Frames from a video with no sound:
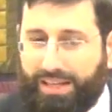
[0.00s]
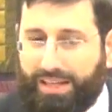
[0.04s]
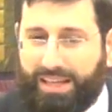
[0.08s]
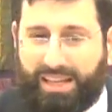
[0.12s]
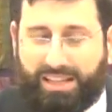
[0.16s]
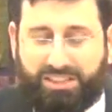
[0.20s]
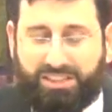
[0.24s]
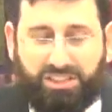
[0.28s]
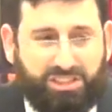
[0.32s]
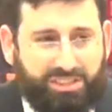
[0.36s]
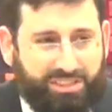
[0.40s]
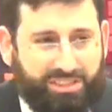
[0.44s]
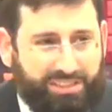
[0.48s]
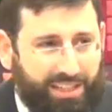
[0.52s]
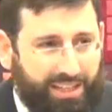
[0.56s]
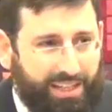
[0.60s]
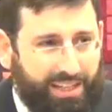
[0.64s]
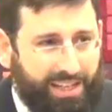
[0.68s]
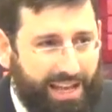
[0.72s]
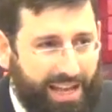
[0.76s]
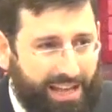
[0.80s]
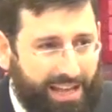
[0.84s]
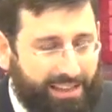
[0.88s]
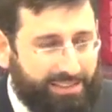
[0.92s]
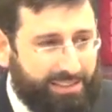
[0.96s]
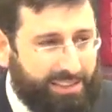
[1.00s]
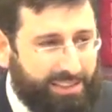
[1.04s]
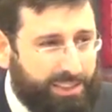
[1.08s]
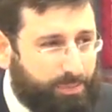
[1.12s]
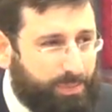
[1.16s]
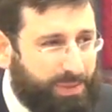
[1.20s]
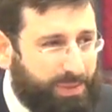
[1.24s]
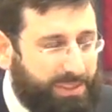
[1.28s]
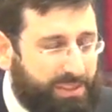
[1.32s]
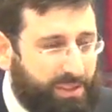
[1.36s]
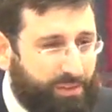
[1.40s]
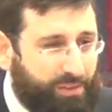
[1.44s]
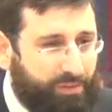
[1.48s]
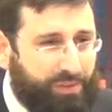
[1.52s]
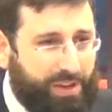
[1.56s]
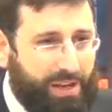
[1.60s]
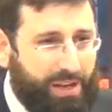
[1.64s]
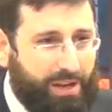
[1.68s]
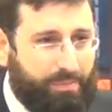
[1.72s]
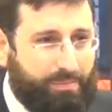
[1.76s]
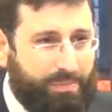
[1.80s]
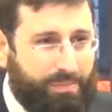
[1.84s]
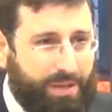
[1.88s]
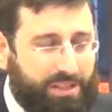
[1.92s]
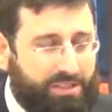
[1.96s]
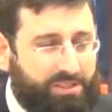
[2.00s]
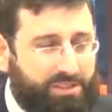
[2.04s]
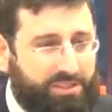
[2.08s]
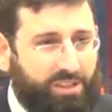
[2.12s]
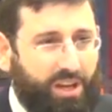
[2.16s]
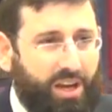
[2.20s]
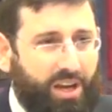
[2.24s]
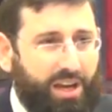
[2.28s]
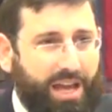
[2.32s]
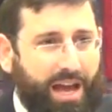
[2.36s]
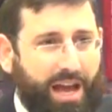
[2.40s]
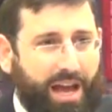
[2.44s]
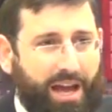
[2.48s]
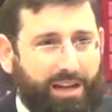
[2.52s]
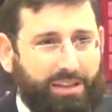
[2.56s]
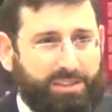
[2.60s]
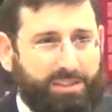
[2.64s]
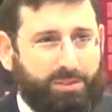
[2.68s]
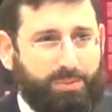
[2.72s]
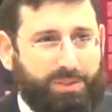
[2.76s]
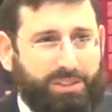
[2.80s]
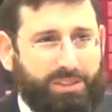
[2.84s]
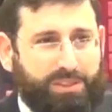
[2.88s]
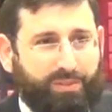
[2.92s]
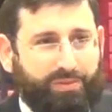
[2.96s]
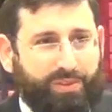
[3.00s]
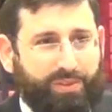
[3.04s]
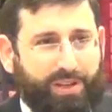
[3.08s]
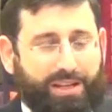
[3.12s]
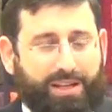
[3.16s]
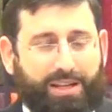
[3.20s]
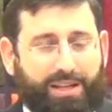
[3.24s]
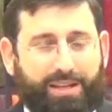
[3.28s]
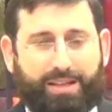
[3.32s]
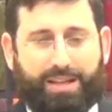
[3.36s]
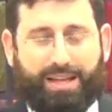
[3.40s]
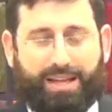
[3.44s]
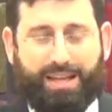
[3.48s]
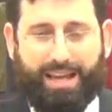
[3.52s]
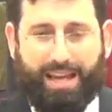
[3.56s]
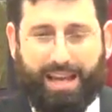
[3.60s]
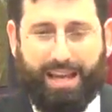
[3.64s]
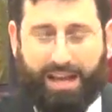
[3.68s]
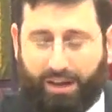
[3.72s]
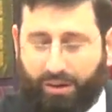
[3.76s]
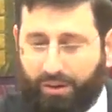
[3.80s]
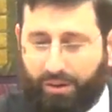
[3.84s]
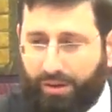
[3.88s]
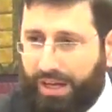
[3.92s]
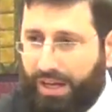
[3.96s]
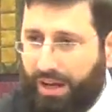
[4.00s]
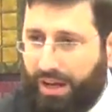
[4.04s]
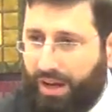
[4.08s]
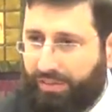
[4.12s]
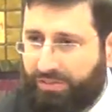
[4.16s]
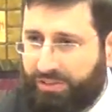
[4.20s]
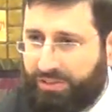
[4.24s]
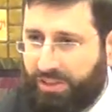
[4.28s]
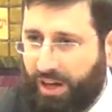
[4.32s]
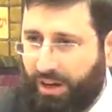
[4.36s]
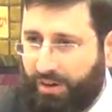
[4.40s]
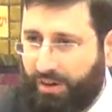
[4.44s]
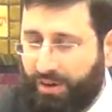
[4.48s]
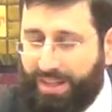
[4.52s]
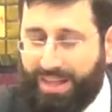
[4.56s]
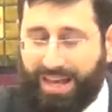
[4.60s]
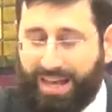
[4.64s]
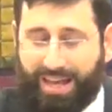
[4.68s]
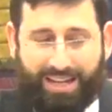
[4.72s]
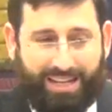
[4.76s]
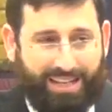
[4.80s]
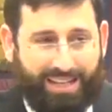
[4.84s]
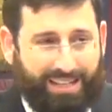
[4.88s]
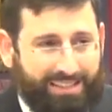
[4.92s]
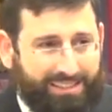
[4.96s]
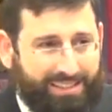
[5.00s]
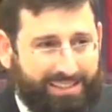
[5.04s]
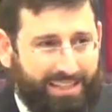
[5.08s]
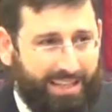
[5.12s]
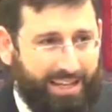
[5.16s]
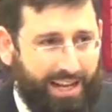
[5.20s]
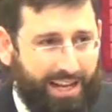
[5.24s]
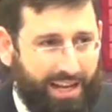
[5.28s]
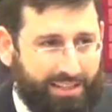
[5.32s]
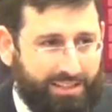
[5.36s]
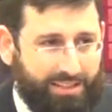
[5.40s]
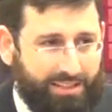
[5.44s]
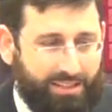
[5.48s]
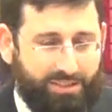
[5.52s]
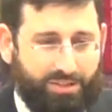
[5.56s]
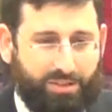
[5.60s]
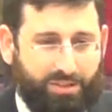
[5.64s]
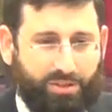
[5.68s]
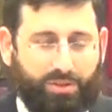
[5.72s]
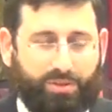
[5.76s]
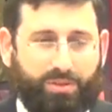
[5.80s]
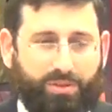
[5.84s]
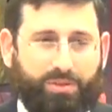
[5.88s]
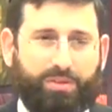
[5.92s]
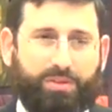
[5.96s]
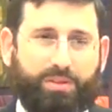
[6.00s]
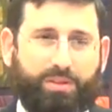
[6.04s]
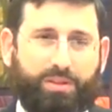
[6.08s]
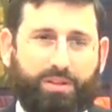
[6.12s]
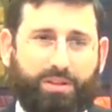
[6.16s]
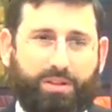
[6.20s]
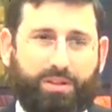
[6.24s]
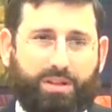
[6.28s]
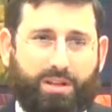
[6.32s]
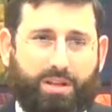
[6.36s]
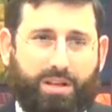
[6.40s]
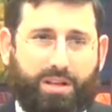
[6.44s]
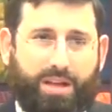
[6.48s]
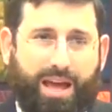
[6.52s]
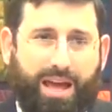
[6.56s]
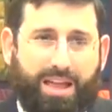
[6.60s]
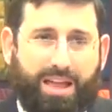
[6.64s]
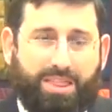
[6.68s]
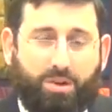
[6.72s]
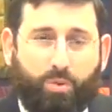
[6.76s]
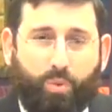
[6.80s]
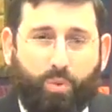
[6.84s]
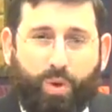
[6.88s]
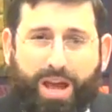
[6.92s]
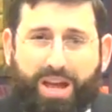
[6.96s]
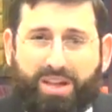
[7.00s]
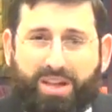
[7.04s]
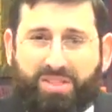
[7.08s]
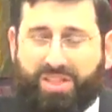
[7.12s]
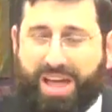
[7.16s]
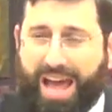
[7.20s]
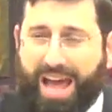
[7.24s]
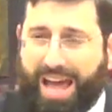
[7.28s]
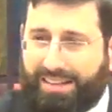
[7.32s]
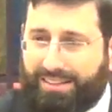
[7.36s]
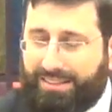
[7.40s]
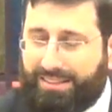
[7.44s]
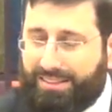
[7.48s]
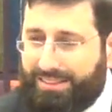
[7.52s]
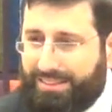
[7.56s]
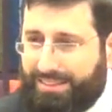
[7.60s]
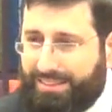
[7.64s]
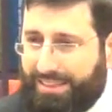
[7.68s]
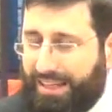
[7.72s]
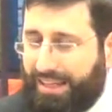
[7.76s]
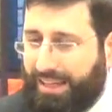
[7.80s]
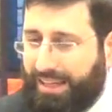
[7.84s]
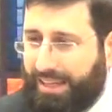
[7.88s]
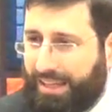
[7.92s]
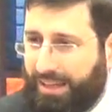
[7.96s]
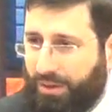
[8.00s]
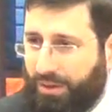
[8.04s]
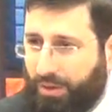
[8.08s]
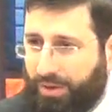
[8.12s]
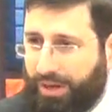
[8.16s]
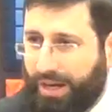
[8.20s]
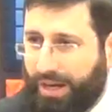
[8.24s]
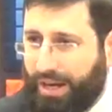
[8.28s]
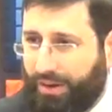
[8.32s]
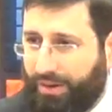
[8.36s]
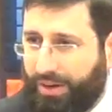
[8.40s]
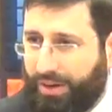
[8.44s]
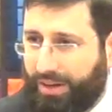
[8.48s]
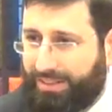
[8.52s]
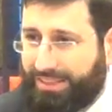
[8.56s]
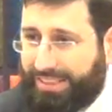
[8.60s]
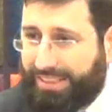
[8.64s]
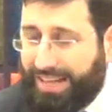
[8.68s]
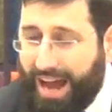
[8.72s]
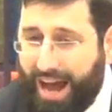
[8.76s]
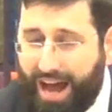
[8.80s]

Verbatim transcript: Each city has a specific miktsaya, a specific area of Torah that it is connected to. And the way that city or area is